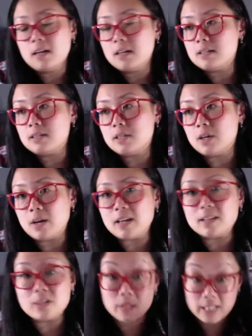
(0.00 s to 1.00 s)
And so,
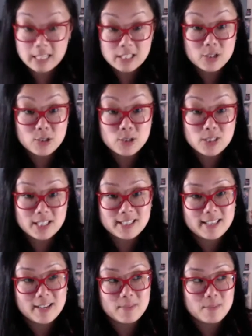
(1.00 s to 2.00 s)
and dude, like, did you see
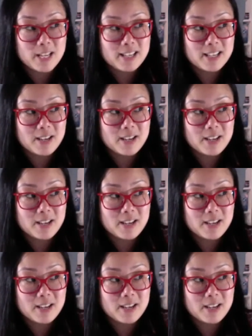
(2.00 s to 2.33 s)
that, like,